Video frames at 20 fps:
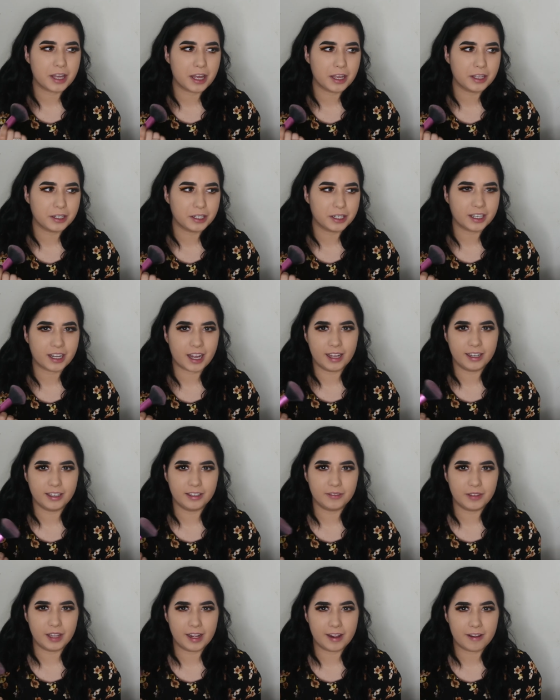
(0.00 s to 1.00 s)
color kind
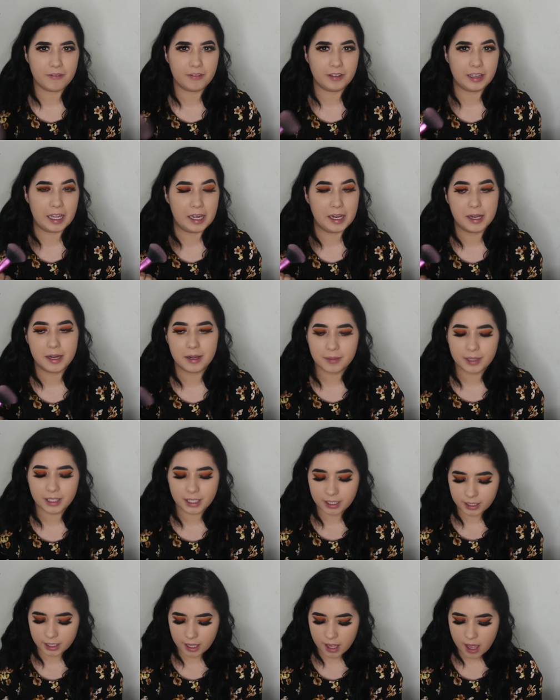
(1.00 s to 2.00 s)
of like flame
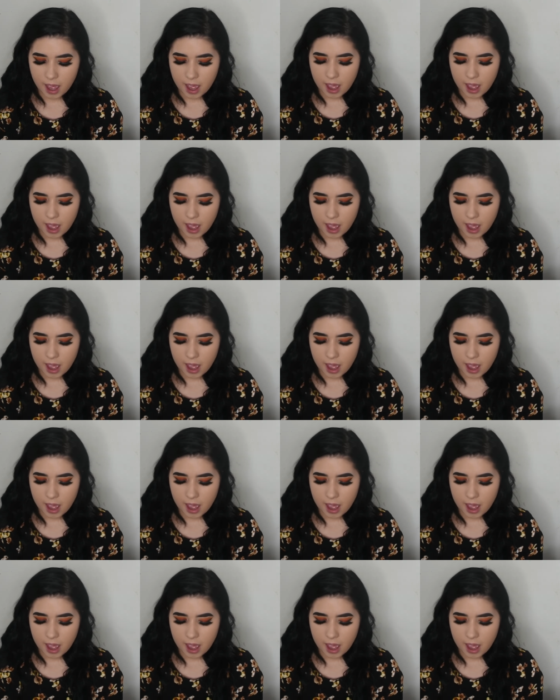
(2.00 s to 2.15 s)
look